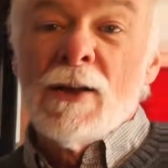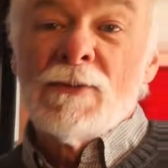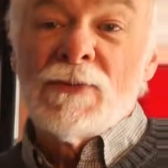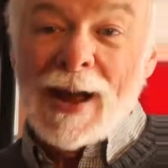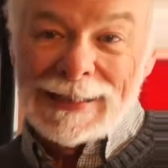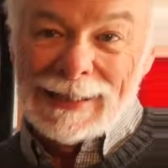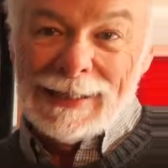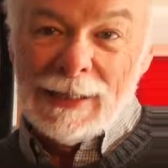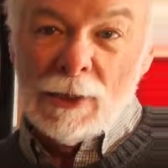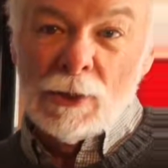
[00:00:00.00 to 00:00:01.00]

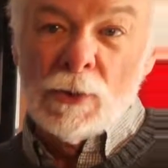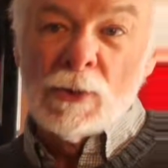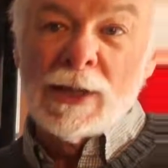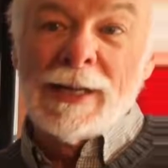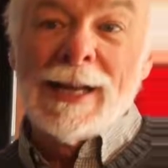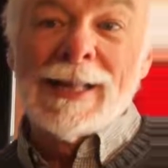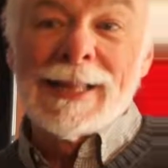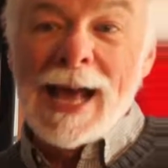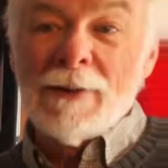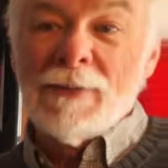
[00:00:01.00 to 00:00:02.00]
Finally, using
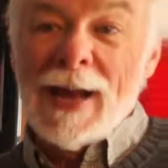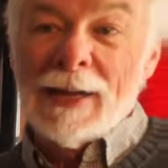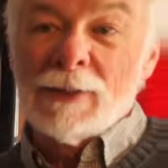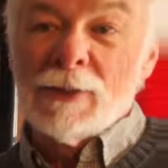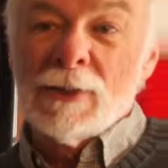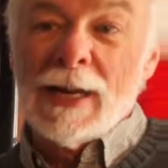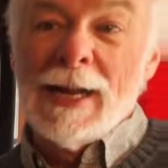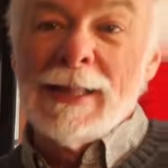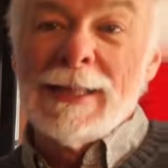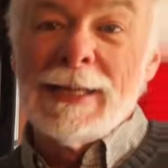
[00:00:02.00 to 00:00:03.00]
that factor
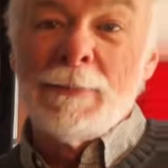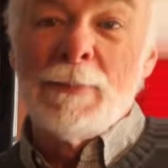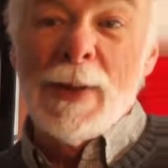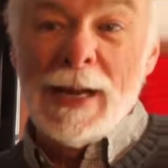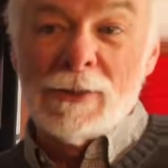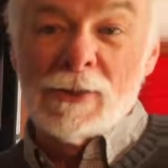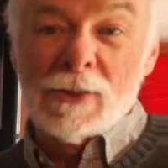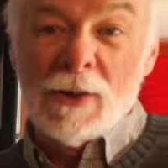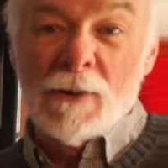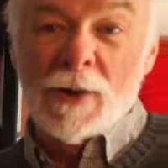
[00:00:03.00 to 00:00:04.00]
and the
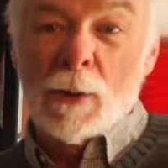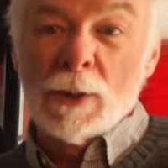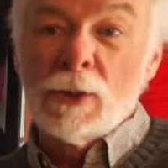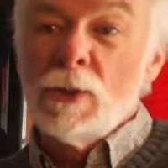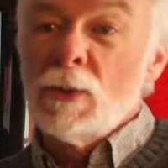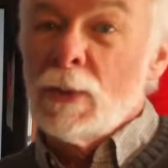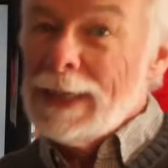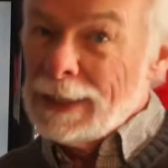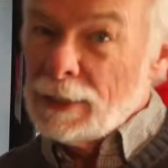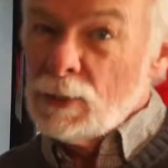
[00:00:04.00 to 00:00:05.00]
base of our two
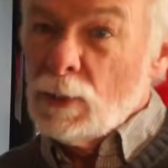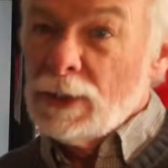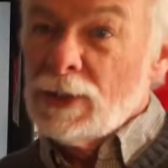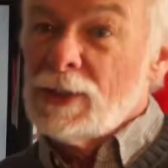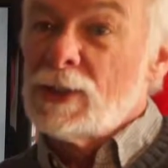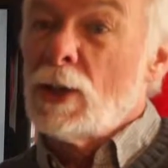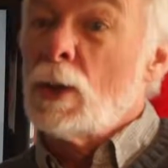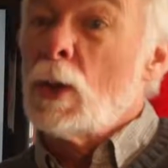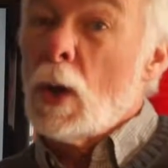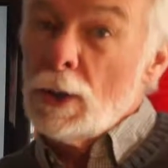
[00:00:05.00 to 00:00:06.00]
readings, which is the
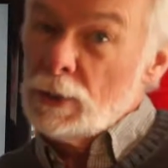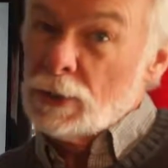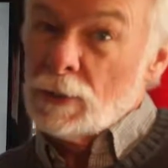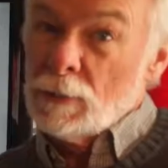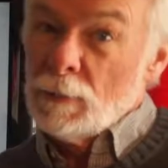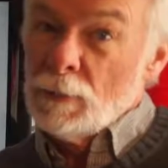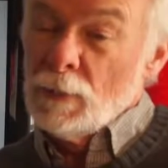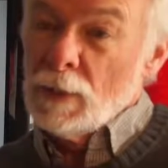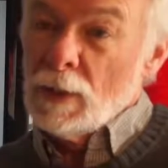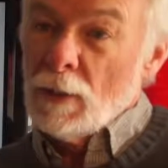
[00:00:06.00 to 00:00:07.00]
larger
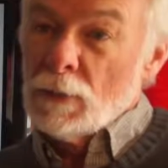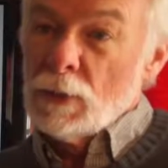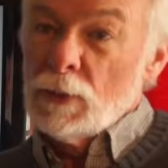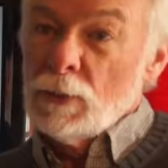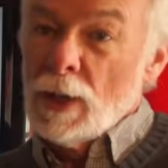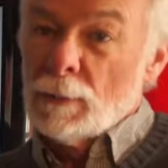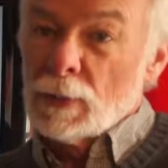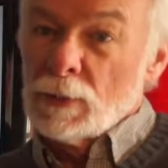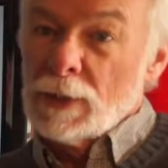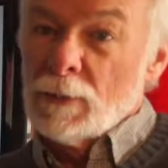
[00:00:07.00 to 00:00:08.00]
of the two
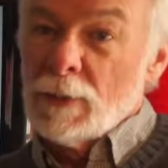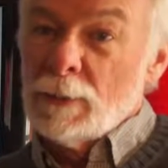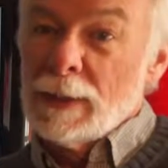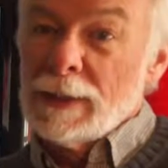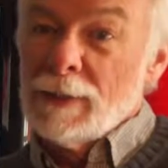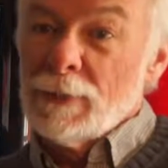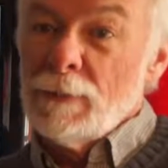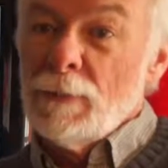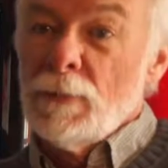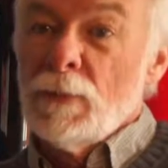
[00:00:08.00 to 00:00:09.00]
numbers that we've been given,
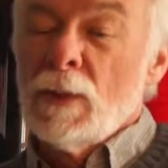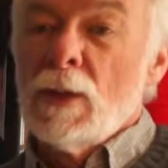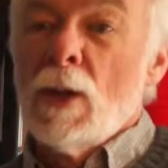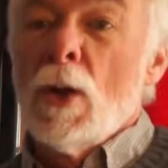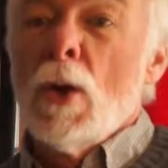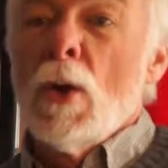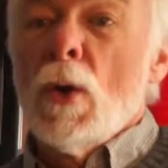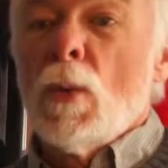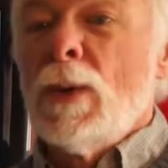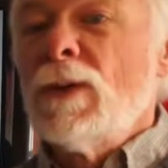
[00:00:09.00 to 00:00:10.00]

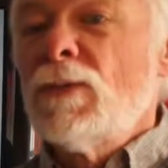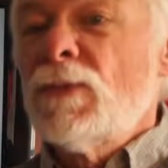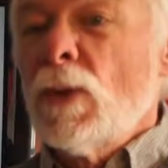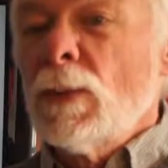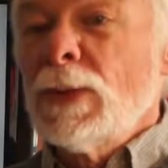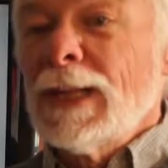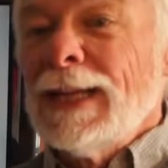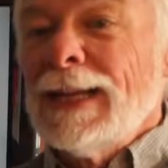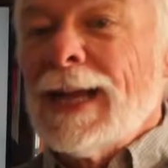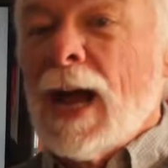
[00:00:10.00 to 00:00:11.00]
we'll
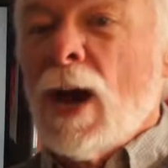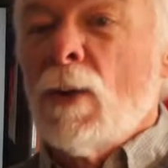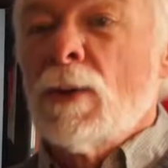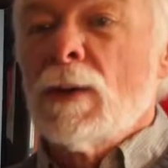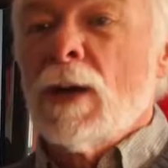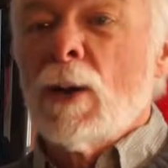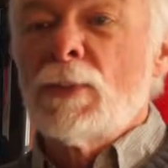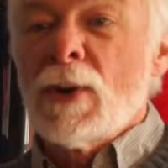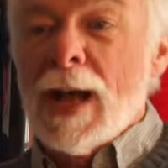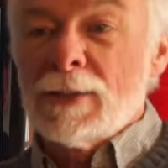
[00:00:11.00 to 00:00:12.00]
formulate our
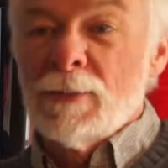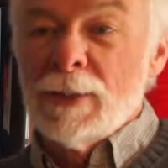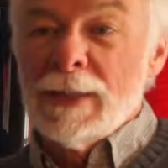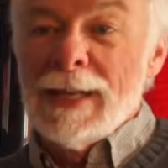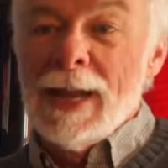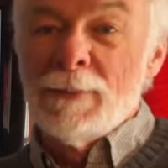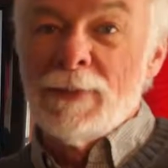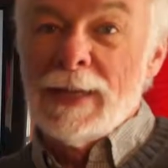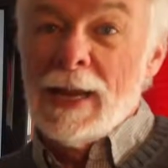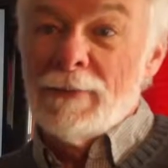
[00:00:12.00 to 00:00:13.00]
approximate
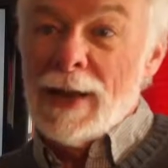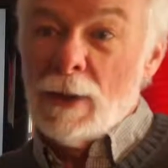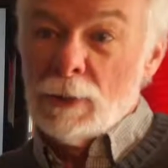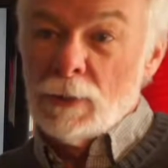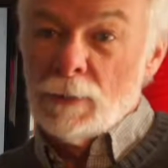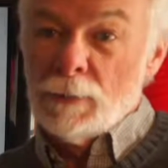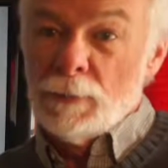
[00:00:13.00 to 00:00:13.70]
MVA value.